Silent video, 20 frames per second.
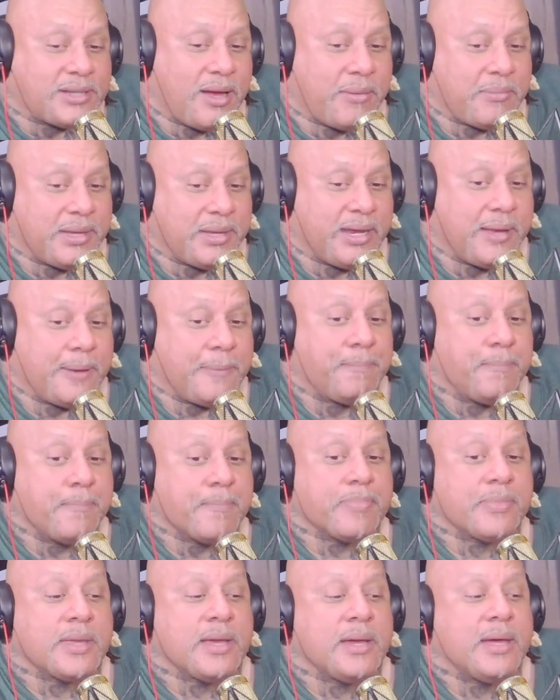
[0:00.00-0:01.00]
coming in.
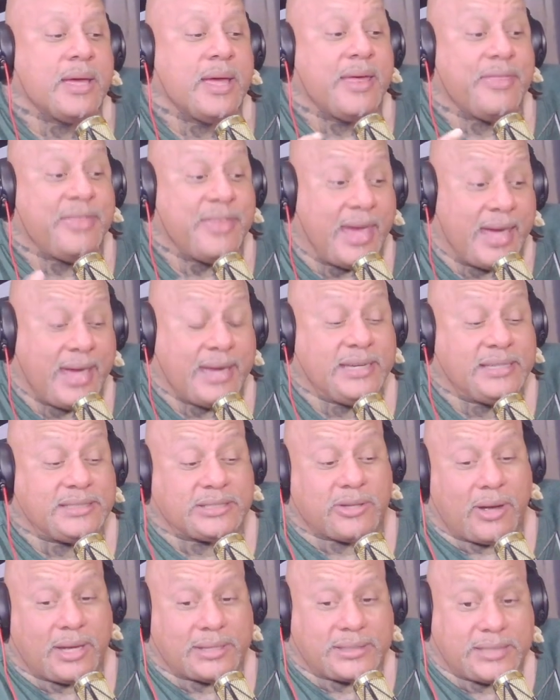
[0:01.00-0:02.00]
Mm-hmm. Then he
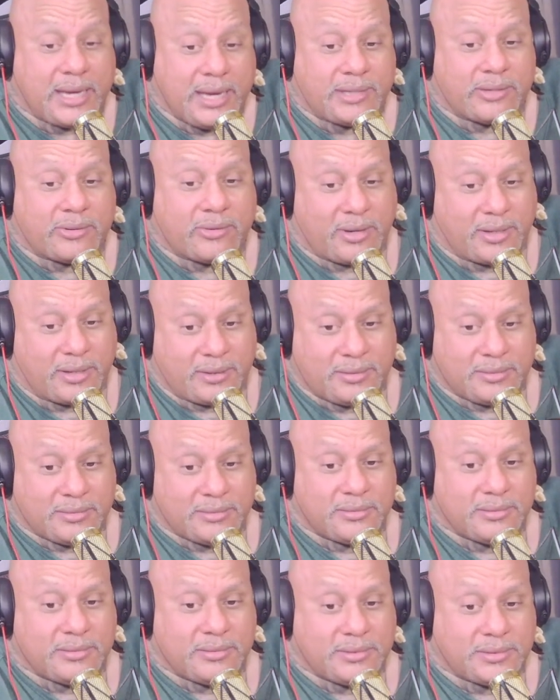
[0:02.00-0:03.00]
starts hitting on her
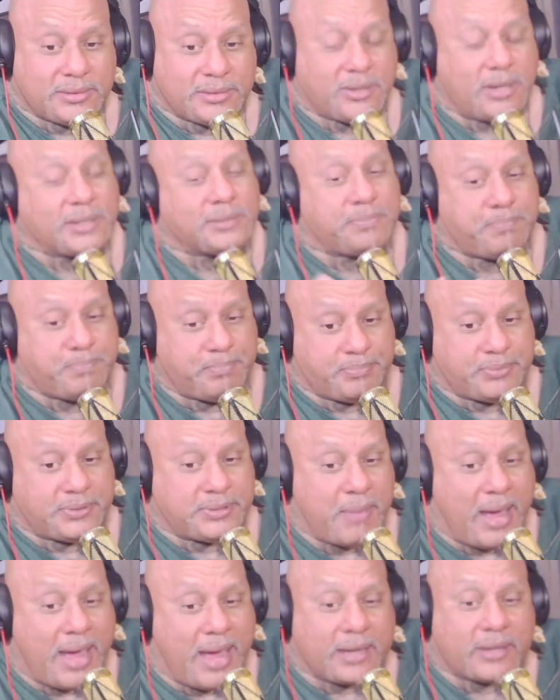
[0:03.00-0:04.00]
starts
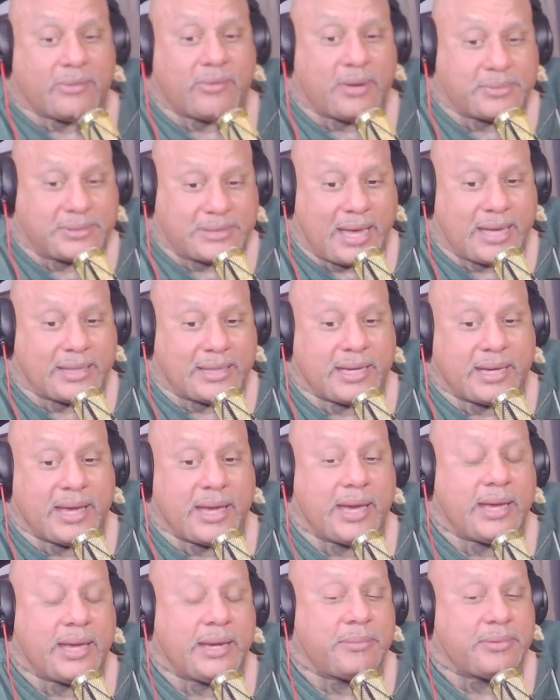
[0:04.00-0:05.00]
smacking her upside the
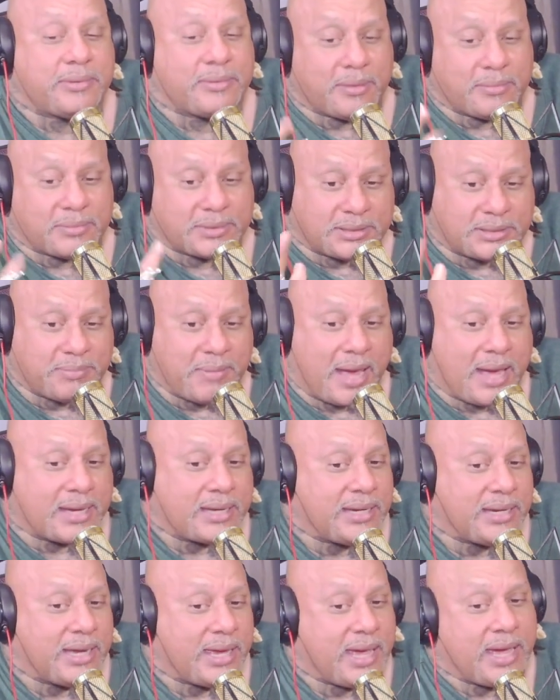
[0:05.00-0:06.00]
head. It becomes a
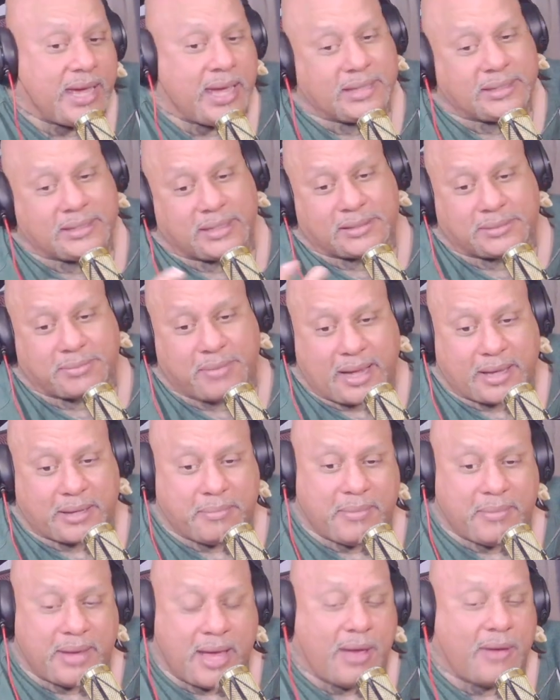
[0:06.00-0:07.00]
smack in the head, then a smack
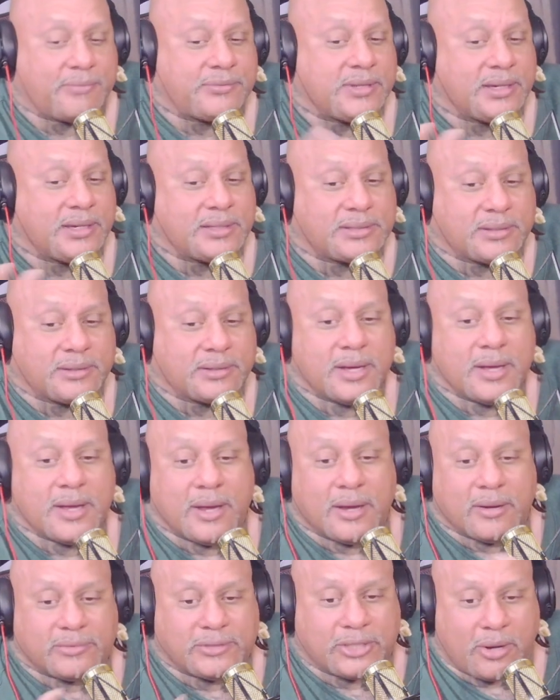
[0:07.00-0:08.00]
in the mouth, then it's a
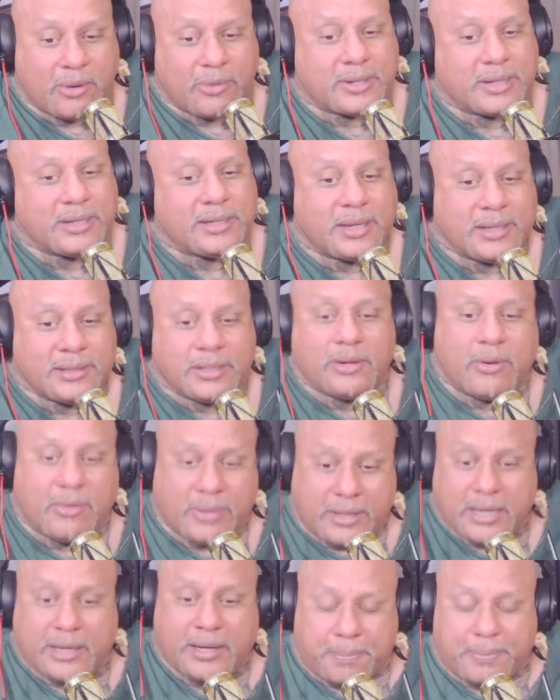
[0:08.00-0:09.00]
choke, and you know,
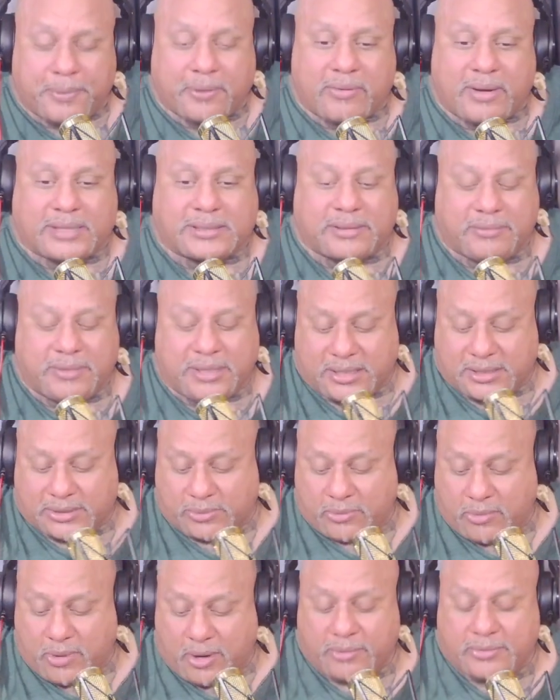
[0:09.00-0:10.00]
and then it progressively
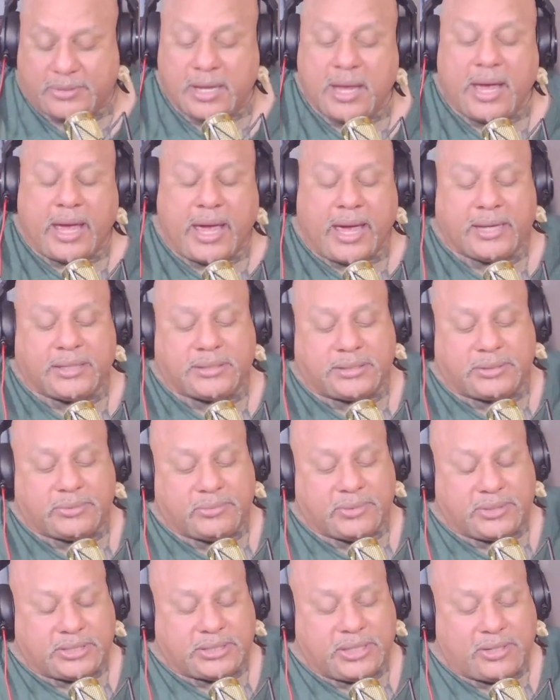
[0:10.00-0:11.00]
gets worse. And
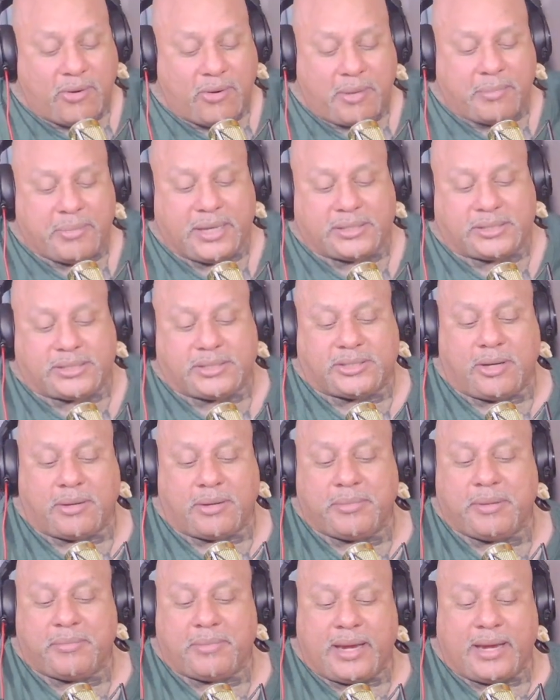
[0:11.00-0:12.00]
when she called me and she
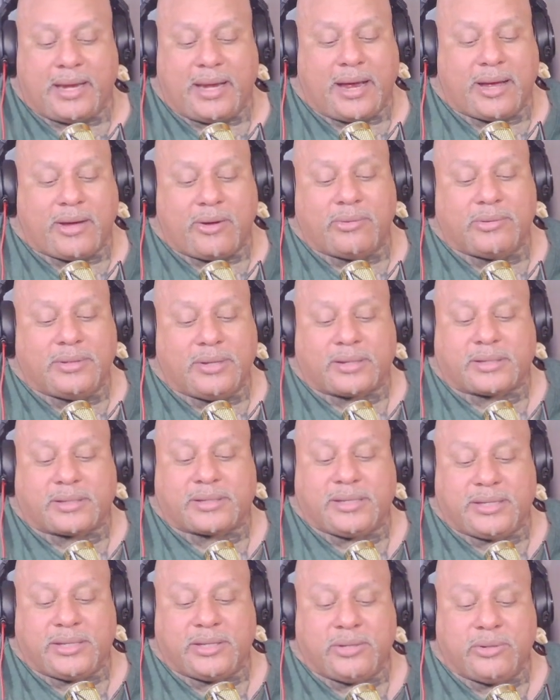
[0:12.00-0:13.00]
told me about it, I go, "Look,
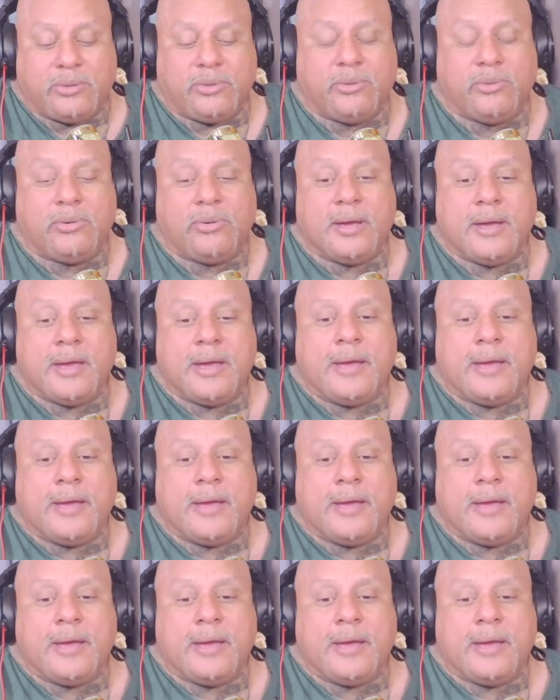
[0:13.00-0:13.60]
you,